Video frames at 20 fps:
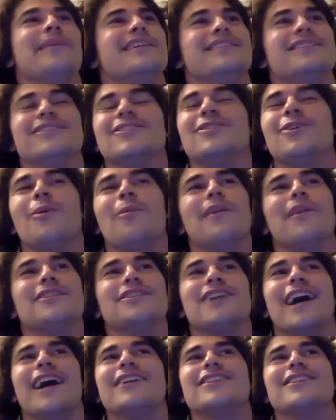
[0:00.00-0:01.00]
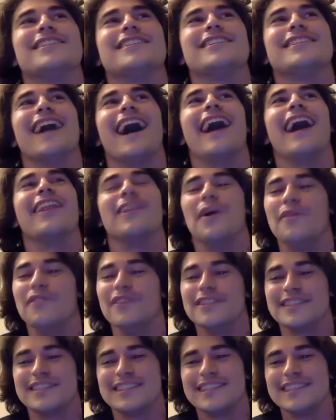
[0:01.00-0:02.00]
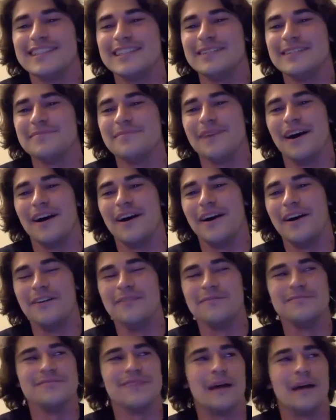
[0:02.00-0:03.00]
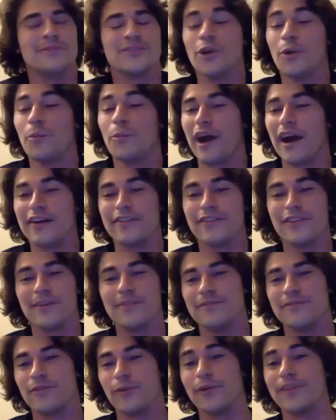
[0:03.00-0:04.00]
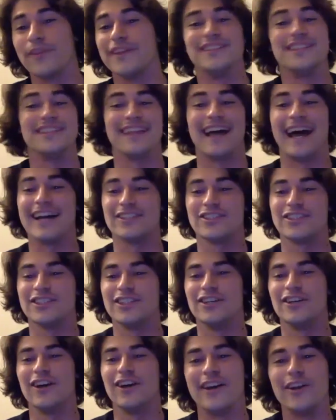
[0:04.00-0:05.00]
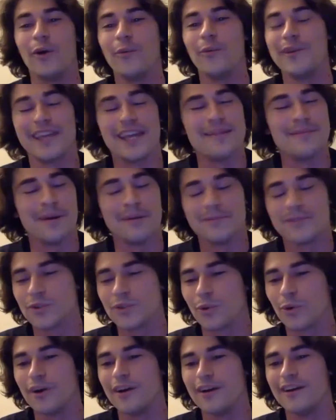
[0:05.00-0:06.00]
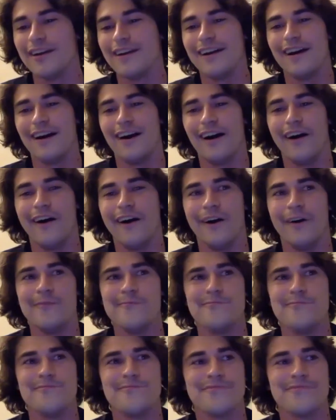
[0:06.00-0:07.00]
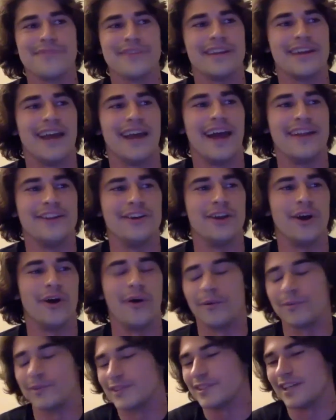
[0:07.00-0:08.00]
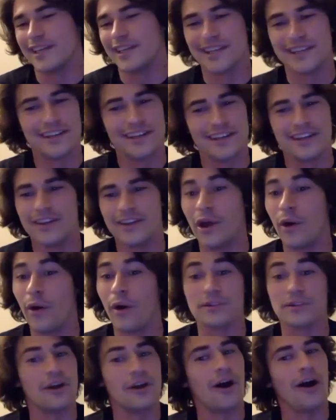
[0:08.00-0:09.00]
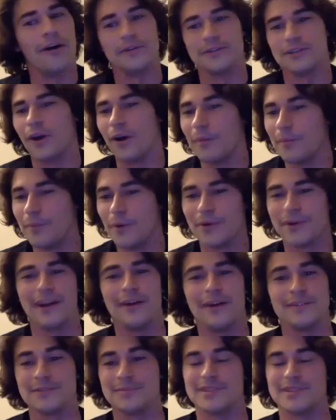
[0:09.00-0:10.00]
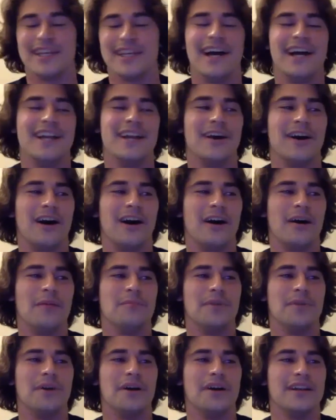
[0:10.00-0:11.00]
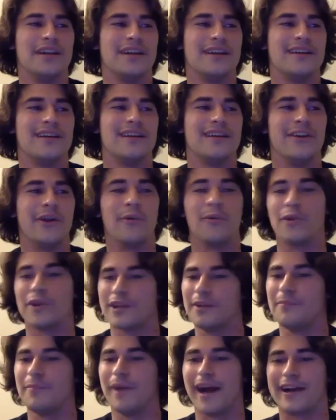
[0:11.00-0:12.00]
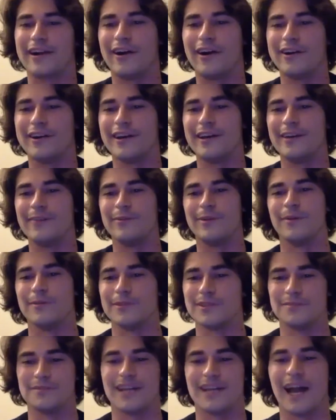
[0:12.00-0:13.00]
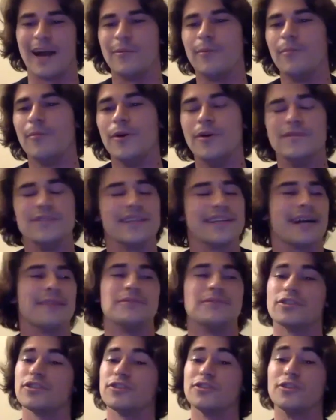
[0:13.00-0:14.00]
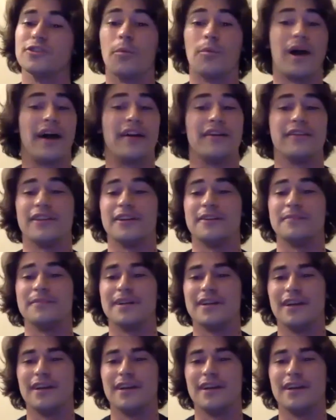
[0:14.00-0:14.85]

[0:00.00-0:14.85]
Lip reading: so much. I love this team. I'm so proud of them for what they did last year. I know we came up short, and I was like, I was heartbroken. I was upset. But looking back on it, with some time removed, like I'm just so proud of them